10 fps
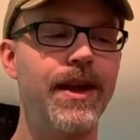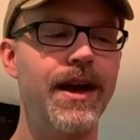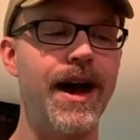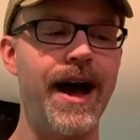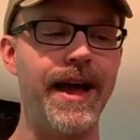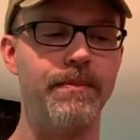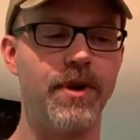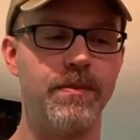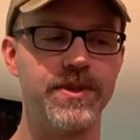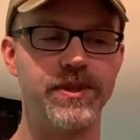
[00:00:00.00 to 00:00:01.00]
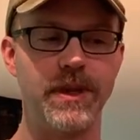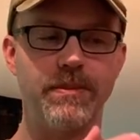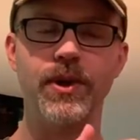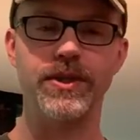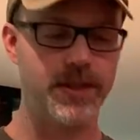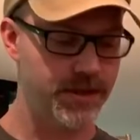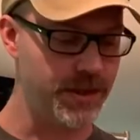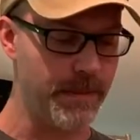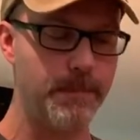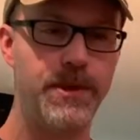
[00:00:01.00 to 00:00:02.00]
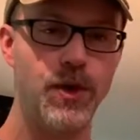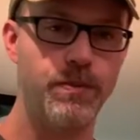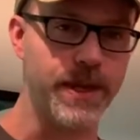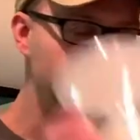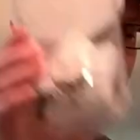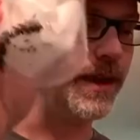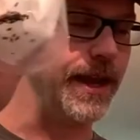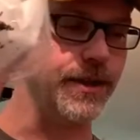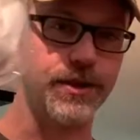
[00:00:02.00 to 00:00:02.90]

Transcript: I purposely put some pupae, and